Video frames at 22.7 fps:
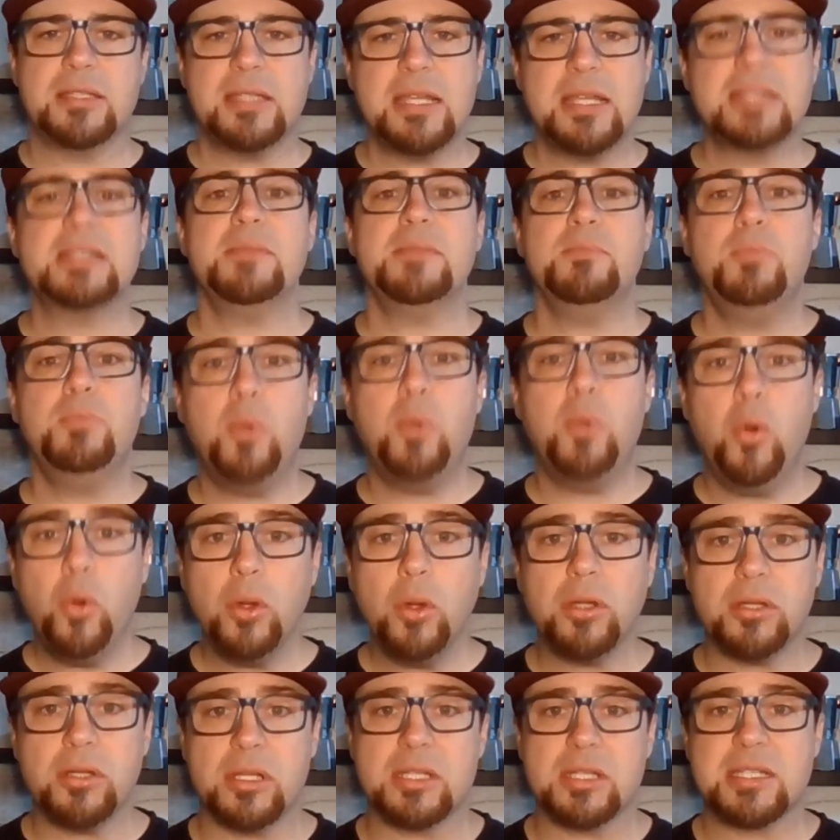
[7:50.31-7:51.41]
It's
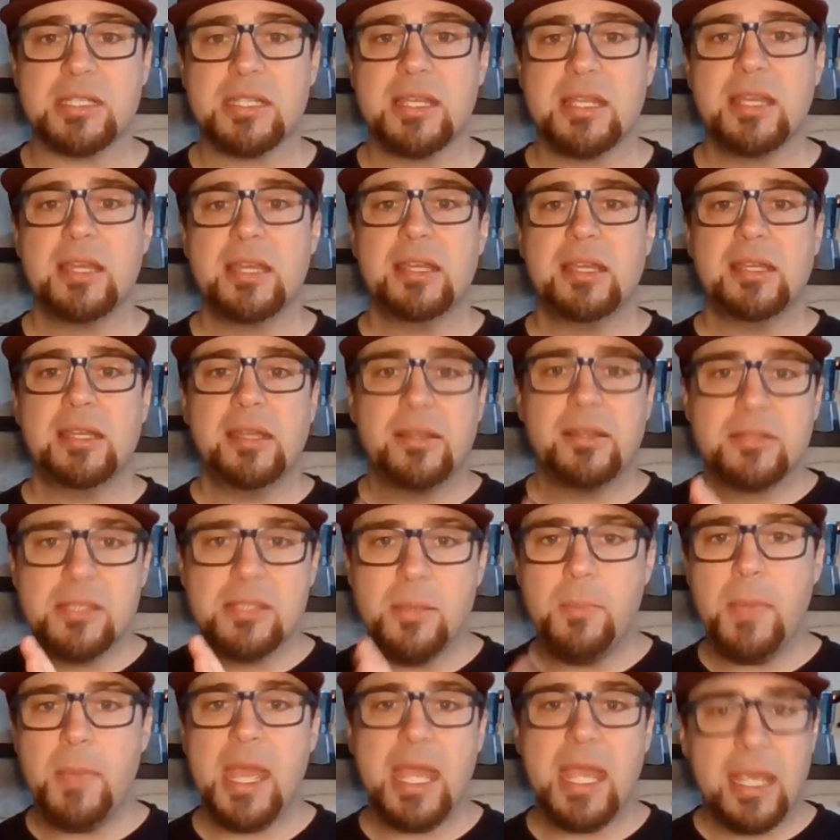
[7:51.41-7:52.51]
important
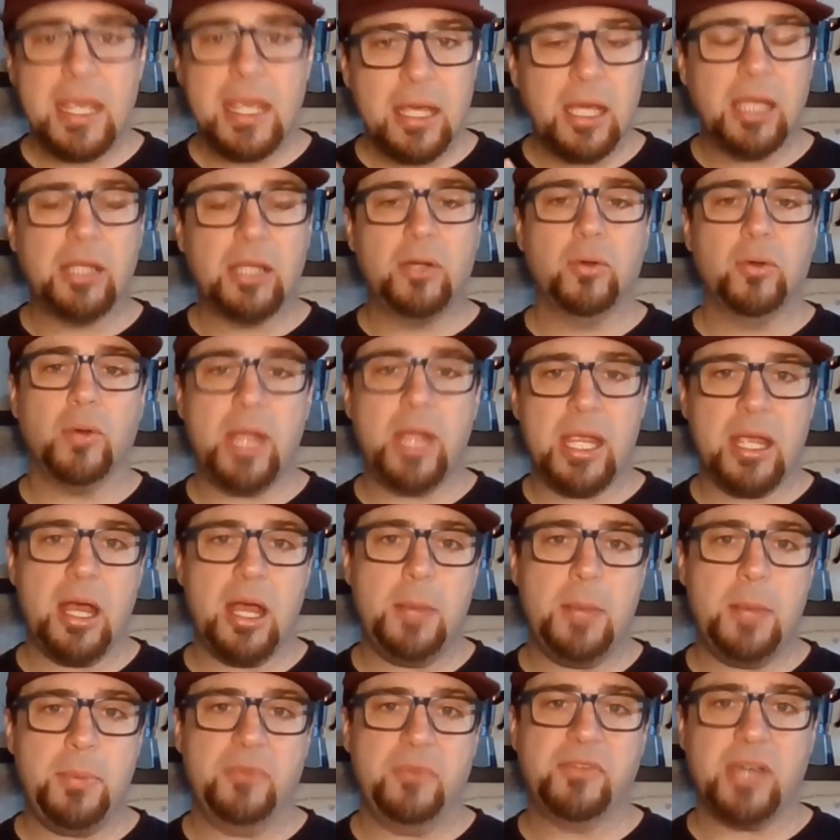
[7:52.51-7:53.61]
to make a great
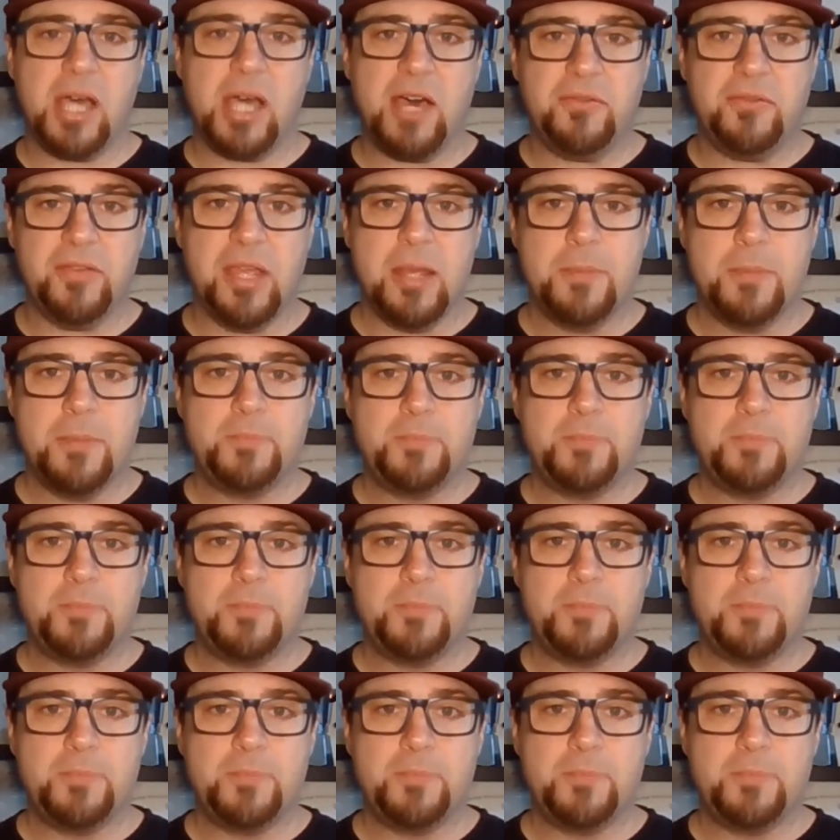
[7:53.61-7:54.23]
cup of coffee,